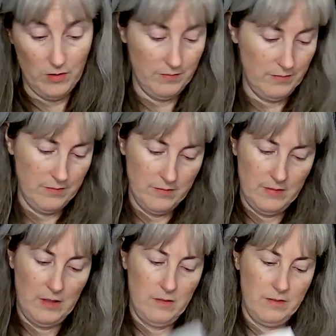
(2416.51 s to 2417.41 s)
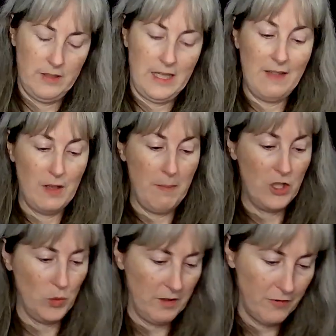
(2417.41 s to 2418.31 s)
know. Can't even
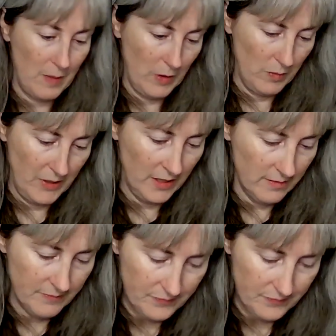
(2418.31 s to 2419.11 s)
imagine what the framing would be.